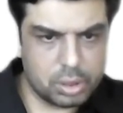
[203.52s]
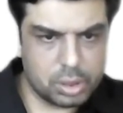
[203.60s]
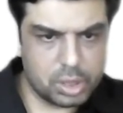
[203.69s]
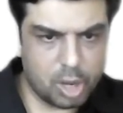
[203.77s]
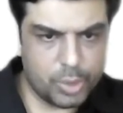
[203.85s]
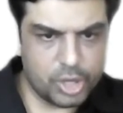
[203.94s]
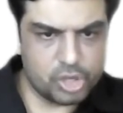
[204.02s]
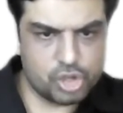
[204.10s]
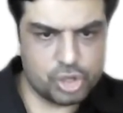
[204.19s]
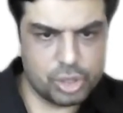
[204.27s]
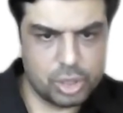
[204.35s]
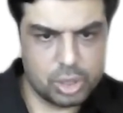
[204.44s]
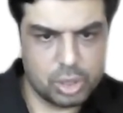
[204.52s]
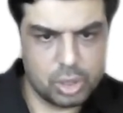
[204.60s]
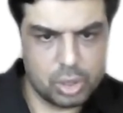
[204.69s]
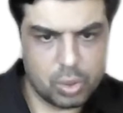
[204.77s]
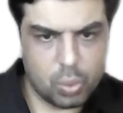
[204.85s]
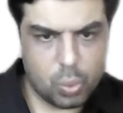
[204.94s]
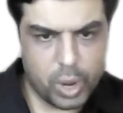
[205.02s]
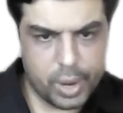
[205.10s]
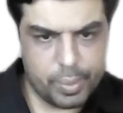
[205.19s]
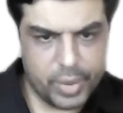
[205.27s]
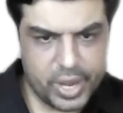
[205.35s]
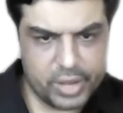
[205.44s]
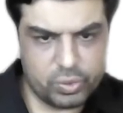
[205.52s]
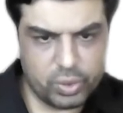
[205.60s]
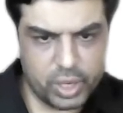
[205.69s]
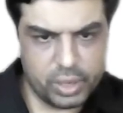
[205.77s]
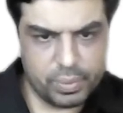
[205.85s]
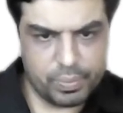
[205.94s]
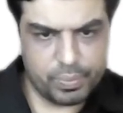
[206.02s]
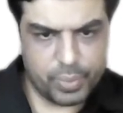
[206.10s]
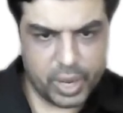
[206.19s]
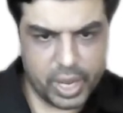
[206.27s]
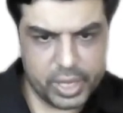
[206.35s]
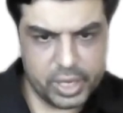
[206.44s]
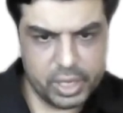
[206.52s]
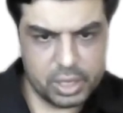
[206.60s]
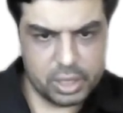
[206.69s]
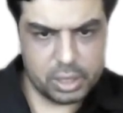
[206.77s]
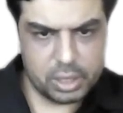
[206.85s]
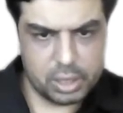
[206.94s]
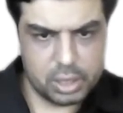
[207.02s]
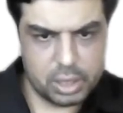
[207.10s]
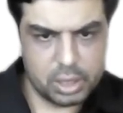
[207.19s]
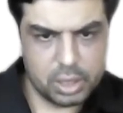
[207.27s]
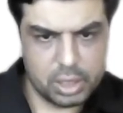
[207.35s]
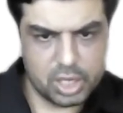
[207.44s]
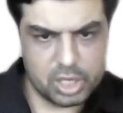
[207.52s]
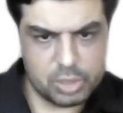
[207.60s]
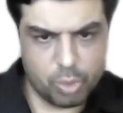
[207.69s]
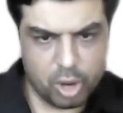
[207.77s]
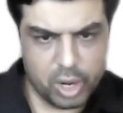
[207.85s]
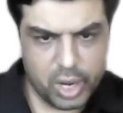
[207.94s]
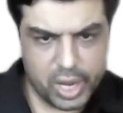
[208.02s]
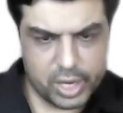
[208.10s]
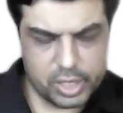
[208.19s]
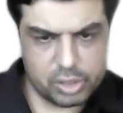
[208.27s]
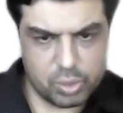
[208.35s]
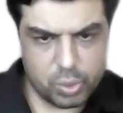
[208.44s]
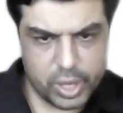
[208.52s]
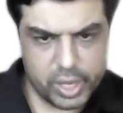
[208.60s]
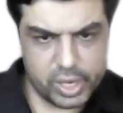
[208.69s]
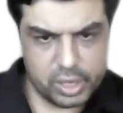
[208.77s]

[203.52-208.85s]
How much? 1 by 3 pi small r square